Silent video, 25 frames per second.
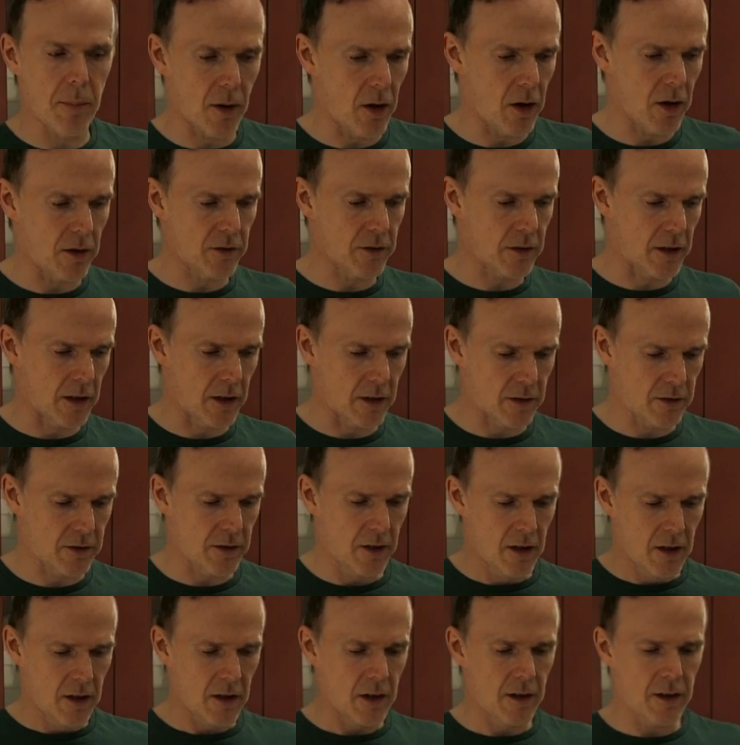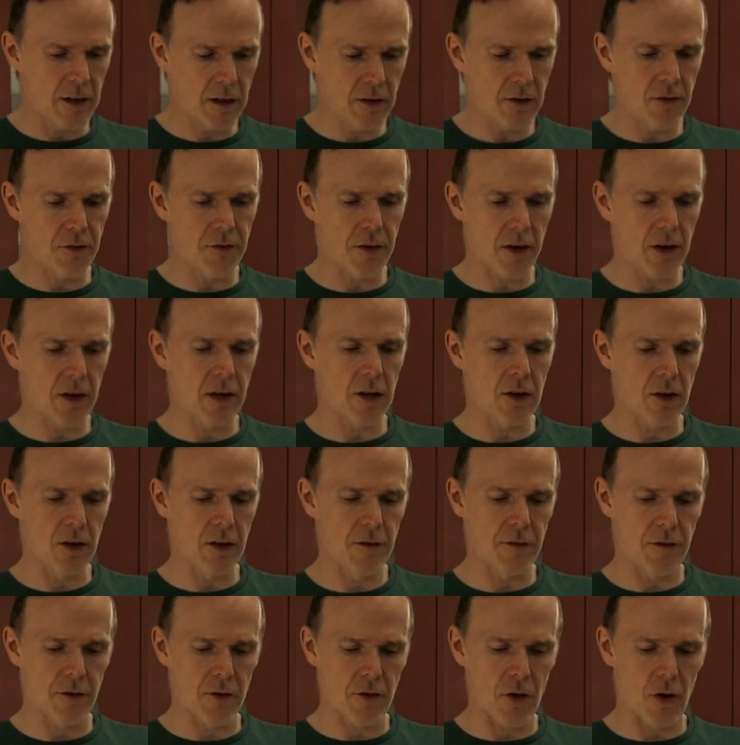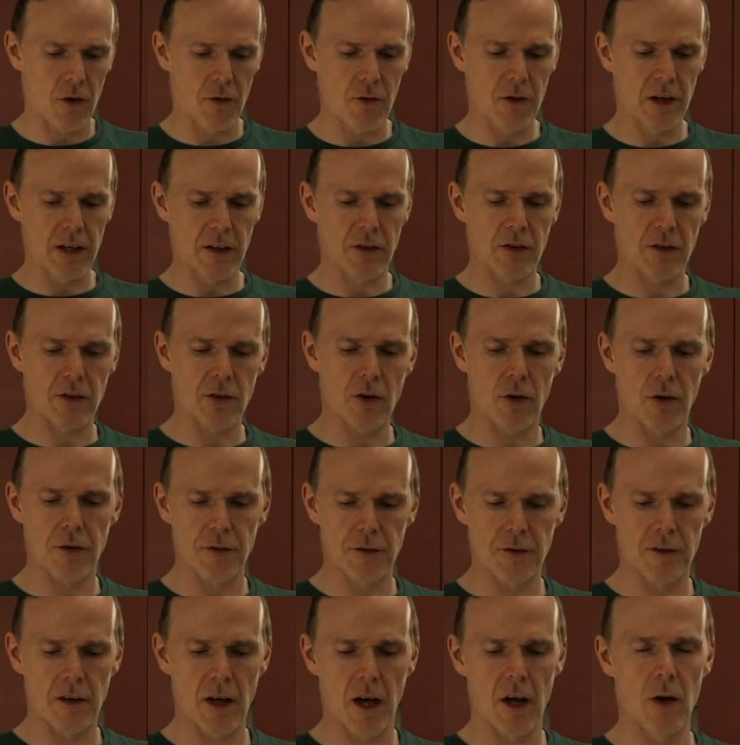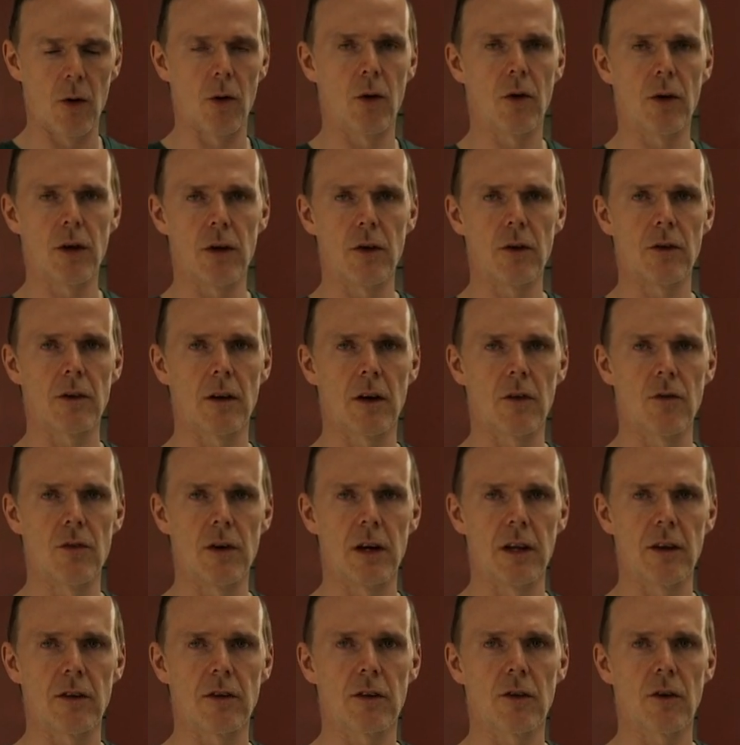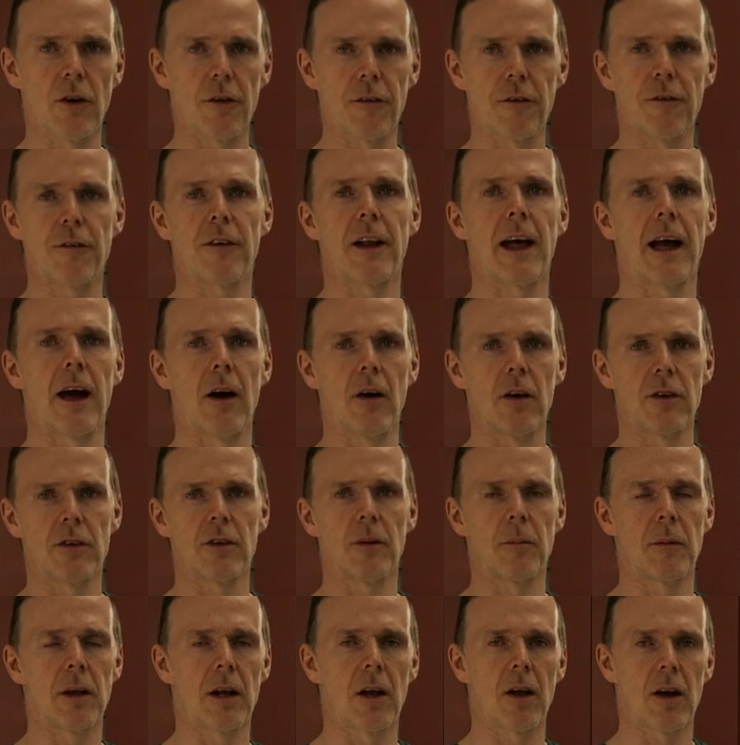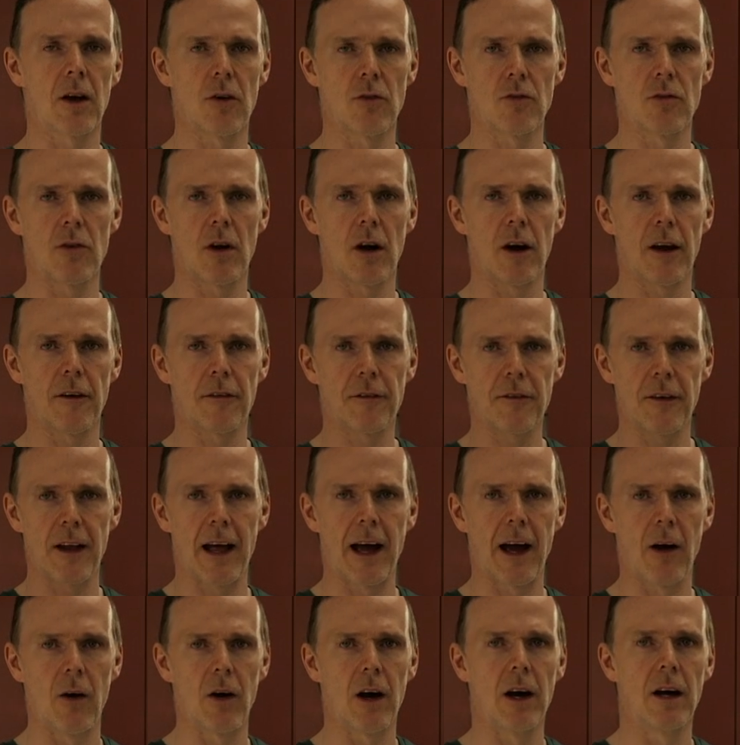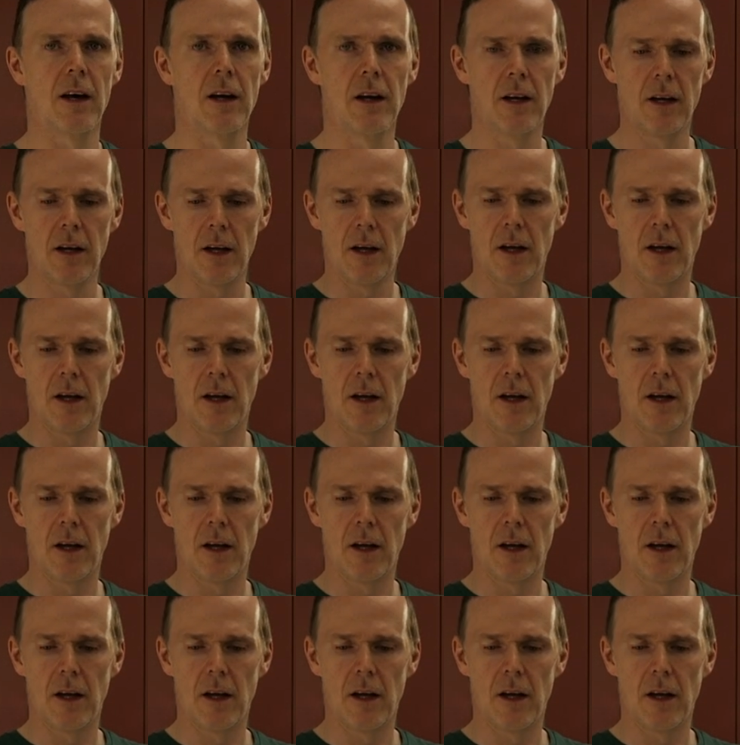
baskets. And these are very good if you've got a really soft dough or using a really soft flour, something like a rye flour.